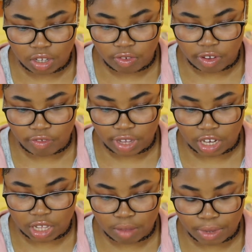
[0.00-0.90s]

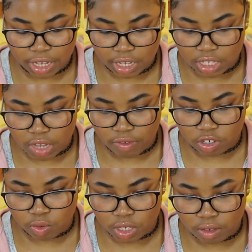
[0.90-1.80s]
1280 by
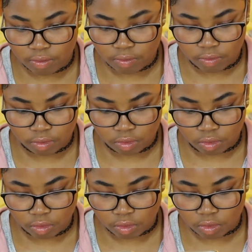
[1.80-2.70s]
720.
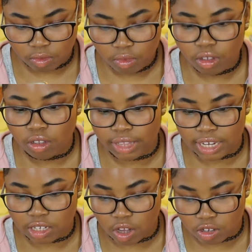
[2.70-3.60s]

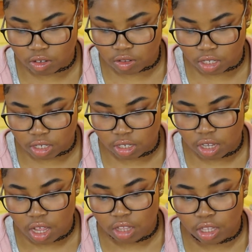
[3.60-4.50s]
That's also the
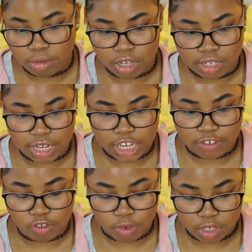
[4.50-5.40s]
thumbnail
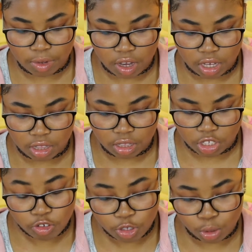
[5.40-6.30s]
size for
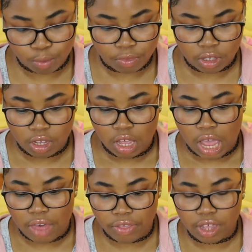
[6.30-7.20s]
YouTube.
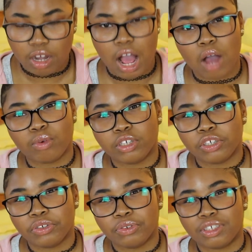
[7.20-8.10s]
And then I would
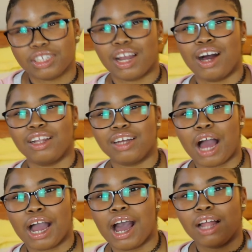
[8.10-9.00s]
use a
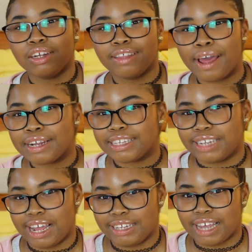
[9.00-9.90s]
color that
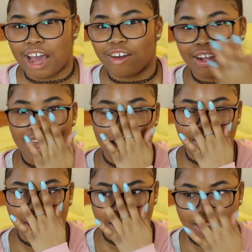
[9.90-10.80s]
stands out,
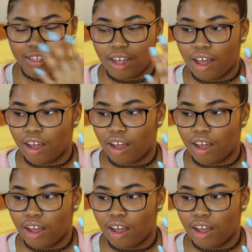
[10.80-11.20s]
because